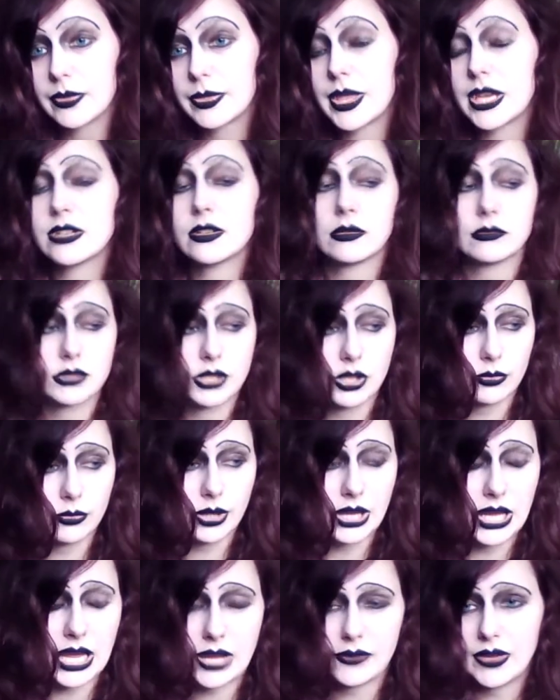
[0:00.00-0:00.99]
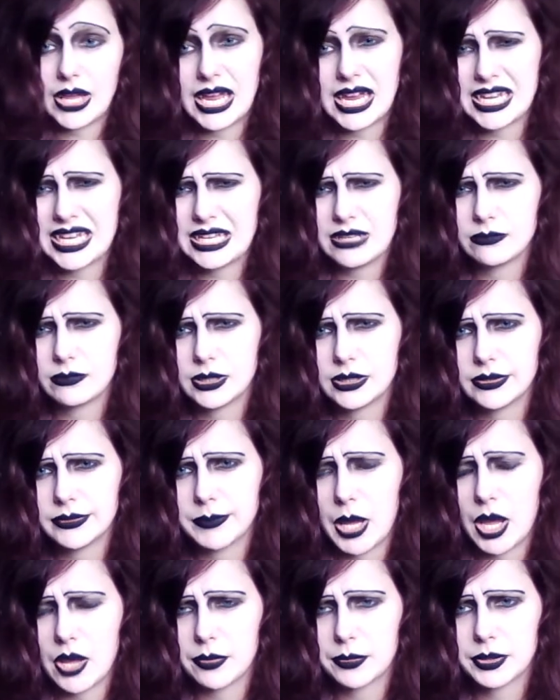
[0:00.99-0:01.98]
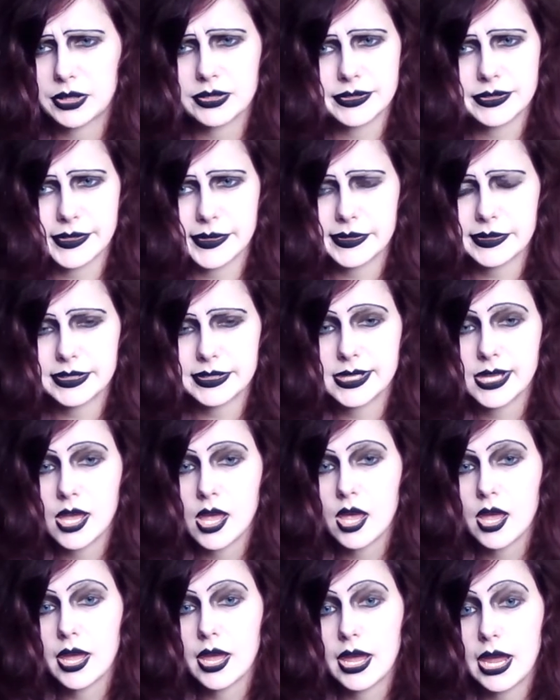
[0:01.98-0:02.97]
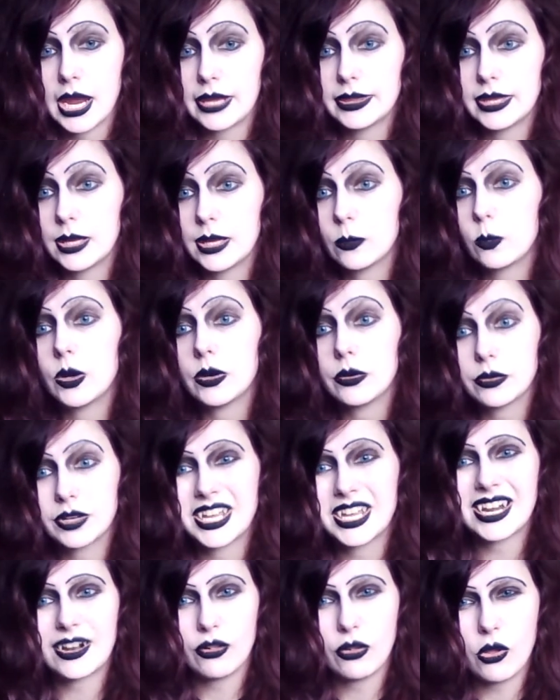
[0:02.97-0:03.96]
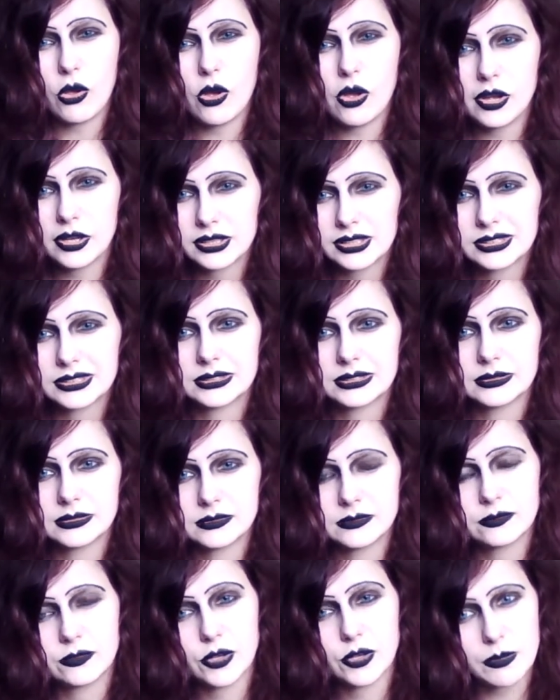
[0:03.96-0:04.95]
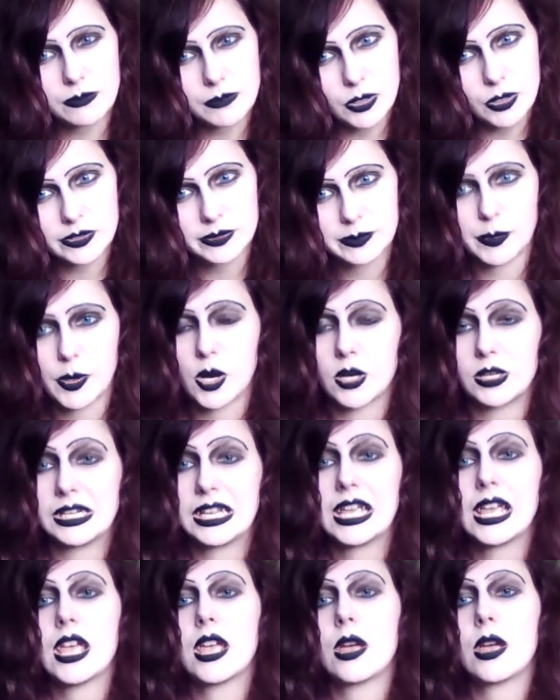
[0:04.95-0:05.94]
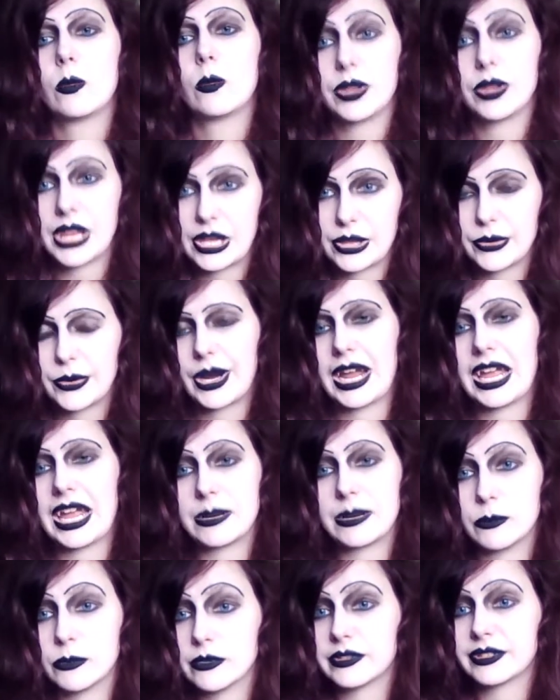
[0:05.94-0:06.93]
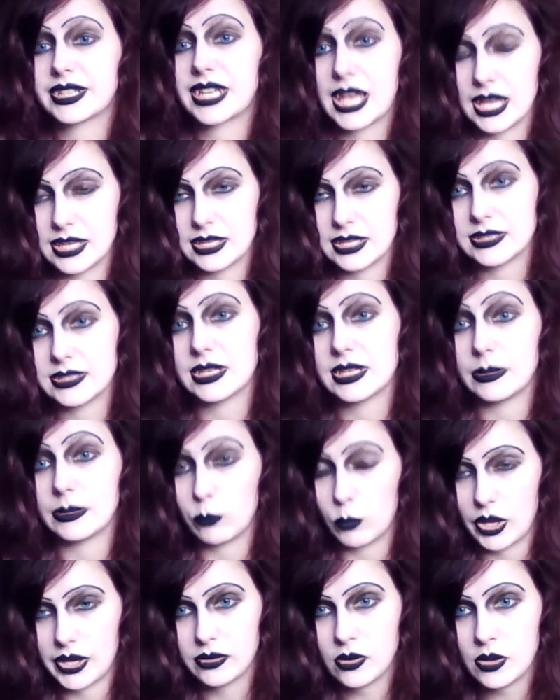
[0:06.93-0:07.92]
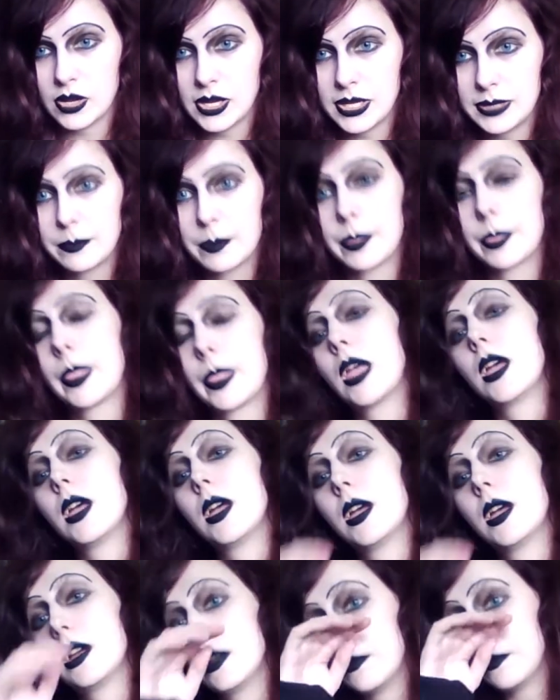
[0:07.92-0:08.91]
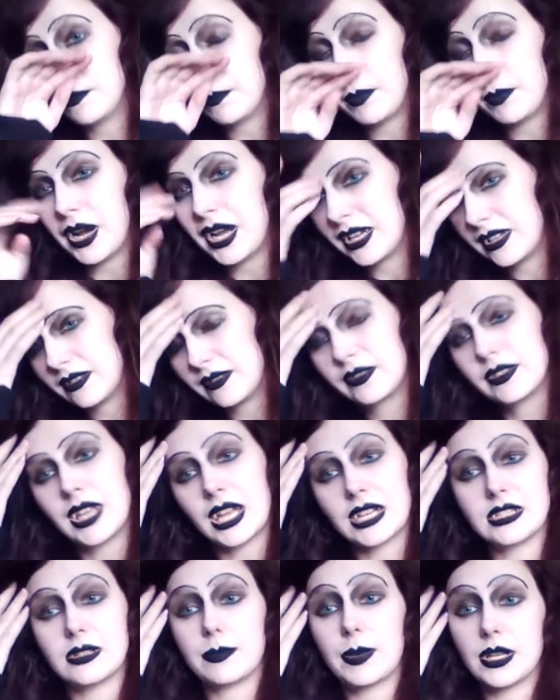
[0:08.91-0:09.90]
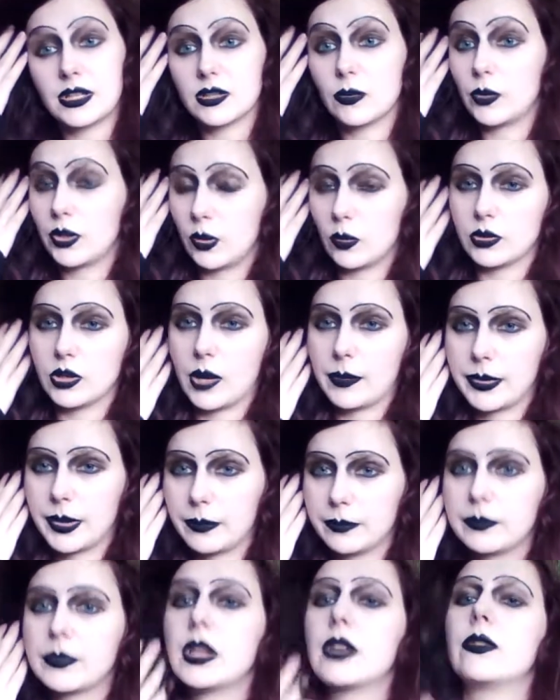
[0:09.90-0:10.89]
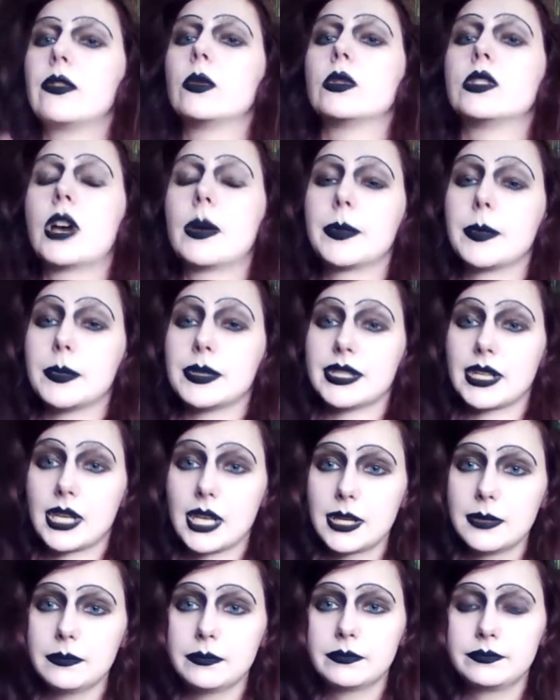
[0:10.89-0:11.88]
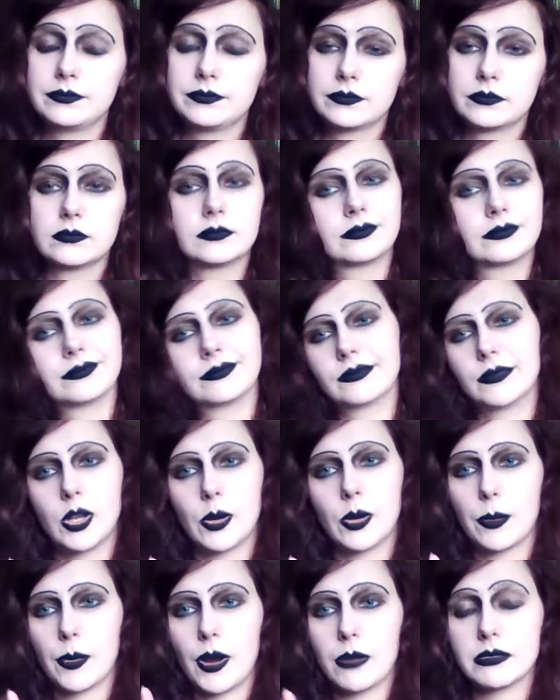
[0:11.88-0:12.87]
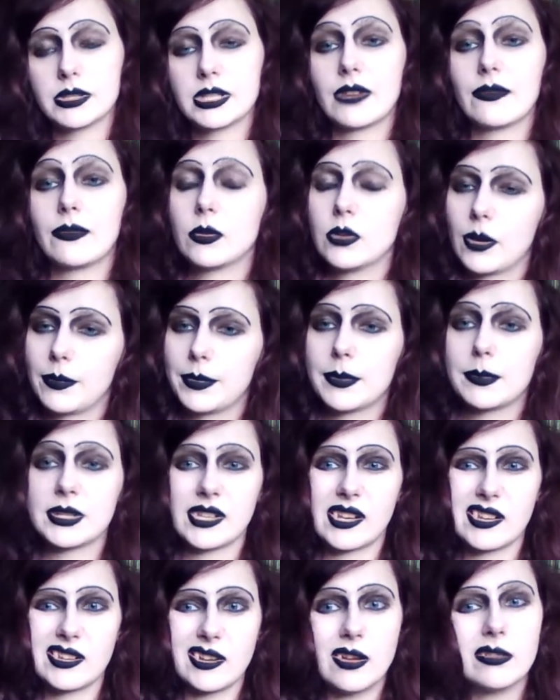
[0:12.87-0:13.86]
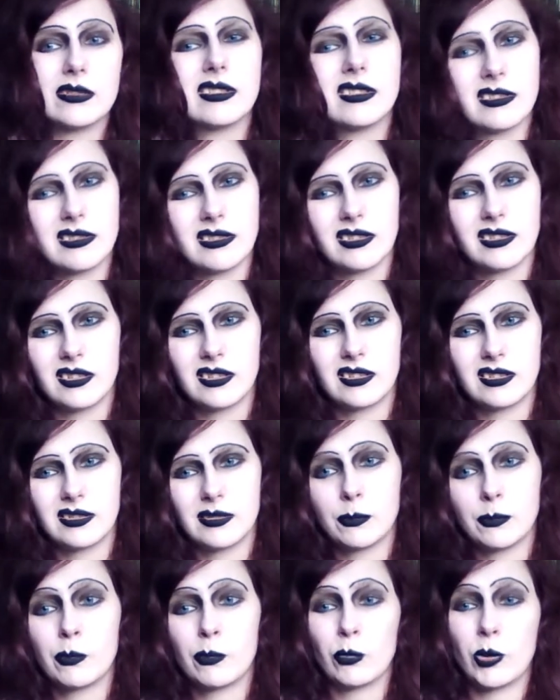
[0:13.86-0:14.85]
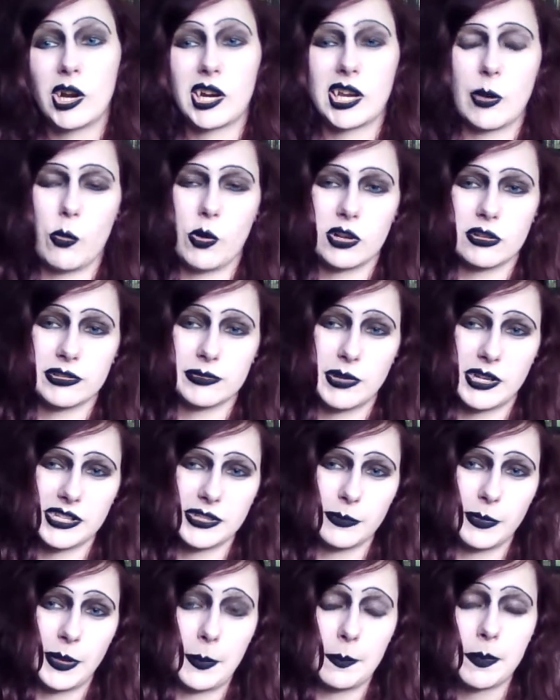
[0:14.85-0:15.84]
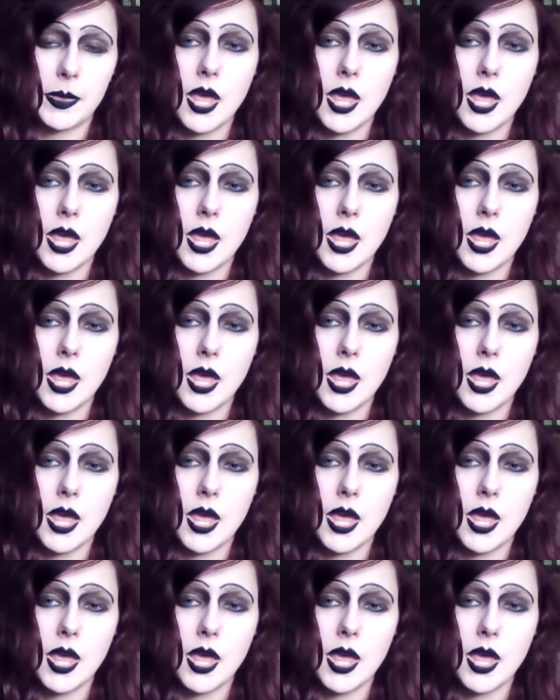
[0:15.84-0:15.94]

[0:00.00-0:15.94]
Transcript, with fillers: They don't generally have any real health concerns, and they will get along, for the most part, with other animals, kids, and whatnot, but that depends on when you adopt them. If you adopt them as a kitten, no problems. If you adopt them as an adult, rocky waters possibly.